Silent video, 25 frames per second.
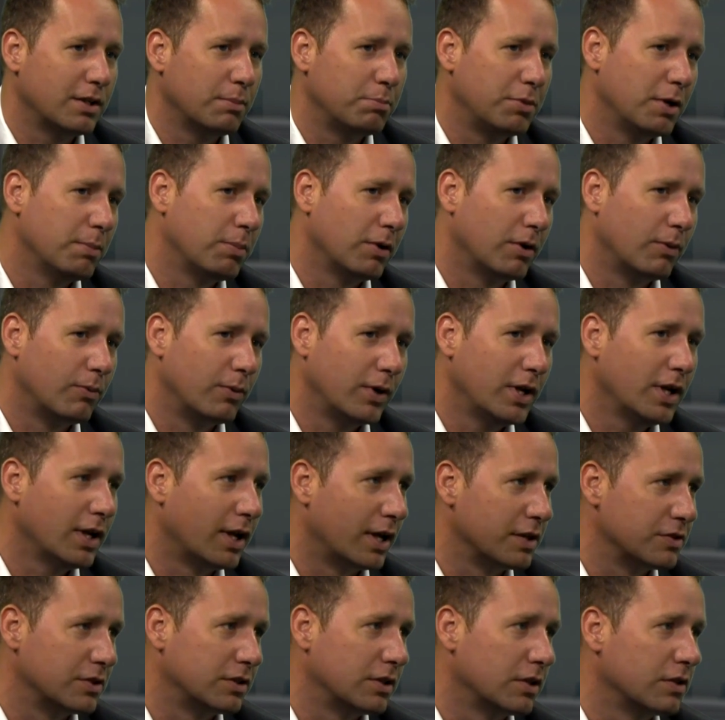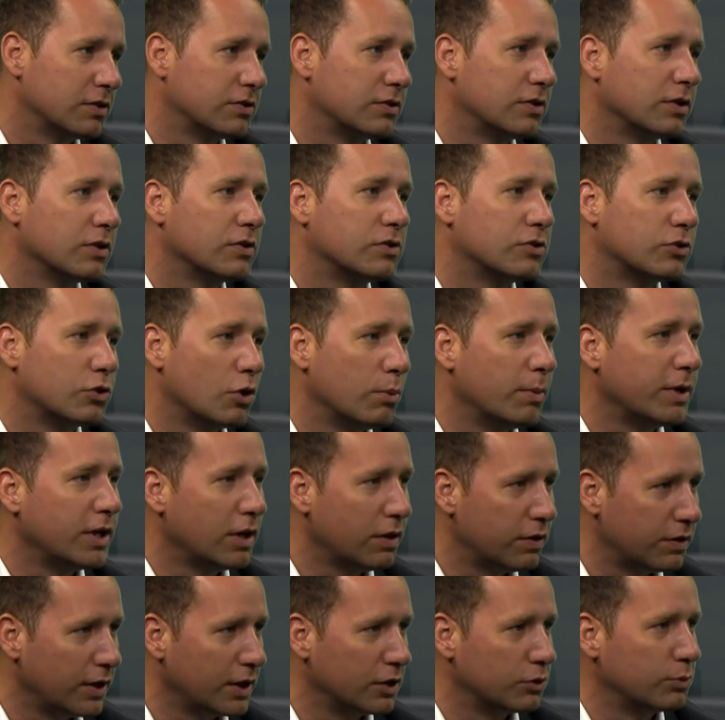people are realizing there's still so many
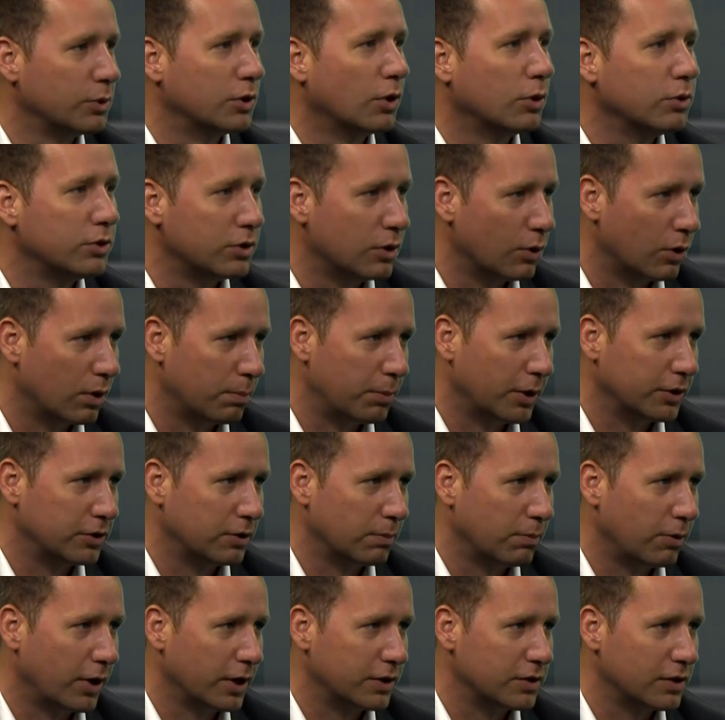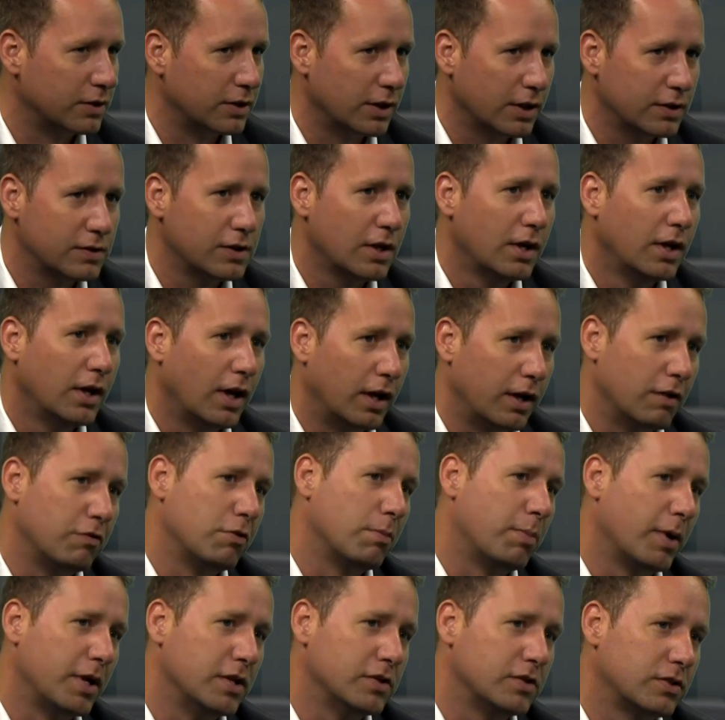things we don't know about the Brexit yet, and
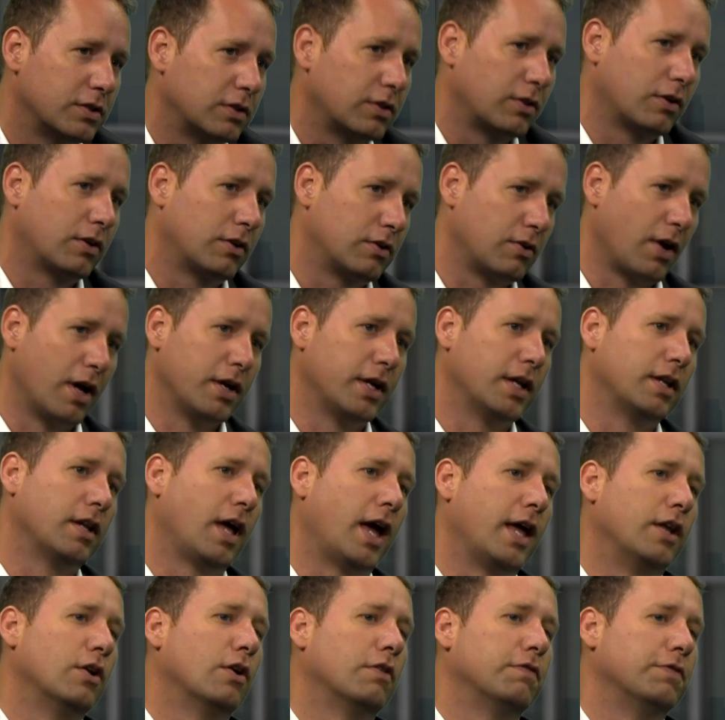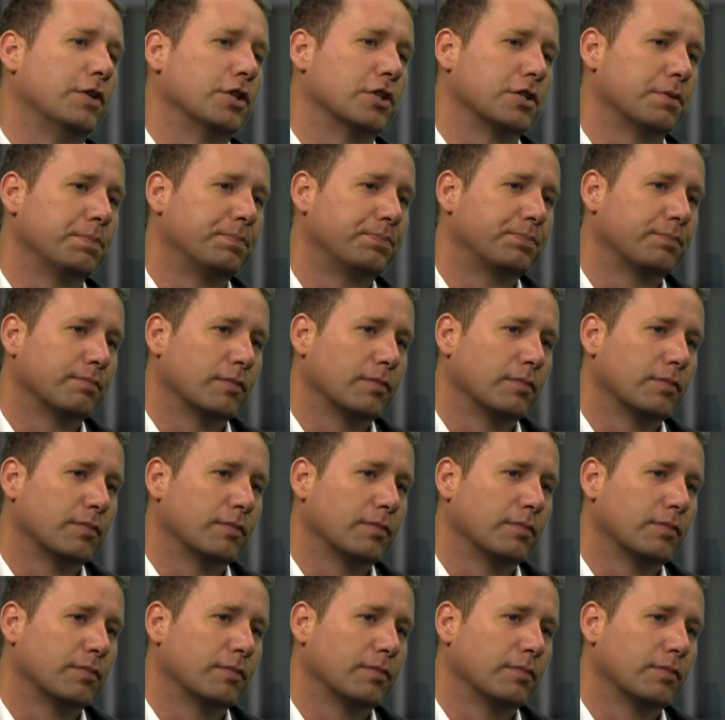everybody's trying to get handoffish.